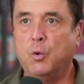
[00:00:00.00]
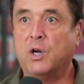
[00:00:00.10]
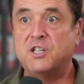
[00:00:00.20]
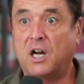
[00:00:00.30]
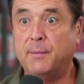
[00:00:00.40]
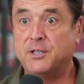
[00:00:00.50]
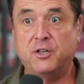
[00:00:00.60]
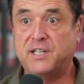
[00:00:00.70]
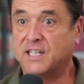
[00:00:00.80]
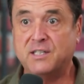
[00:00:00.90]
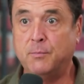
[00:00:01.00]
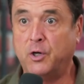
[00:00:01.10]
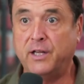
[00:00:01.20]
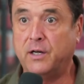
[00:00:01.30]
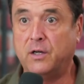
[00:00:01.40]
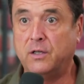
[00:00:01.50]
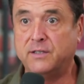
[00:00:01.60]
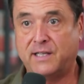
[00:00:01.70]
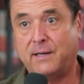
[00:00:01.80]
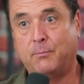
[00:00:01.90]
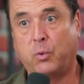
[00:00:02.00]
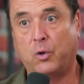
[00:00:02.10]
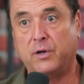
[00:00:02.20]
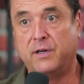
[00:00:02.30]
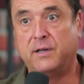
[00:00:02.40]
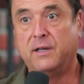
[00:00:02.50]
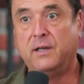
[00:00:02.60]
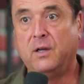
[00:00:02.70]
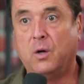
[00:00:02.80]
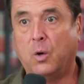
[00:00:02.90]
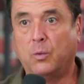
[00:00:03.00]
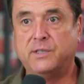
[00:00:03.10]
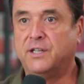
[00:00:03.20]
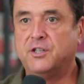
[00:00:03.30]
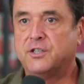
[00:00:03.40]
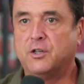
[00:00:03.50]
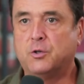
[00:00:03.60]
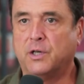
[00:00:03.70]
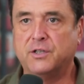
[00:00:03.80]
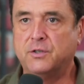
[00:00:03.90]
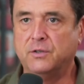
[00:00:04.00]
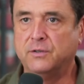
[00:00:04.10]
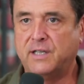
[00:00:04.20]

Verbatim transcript: you want to so. talk about your testimony at all? Is that important? Oh, or was yeah, it just a it traditional was,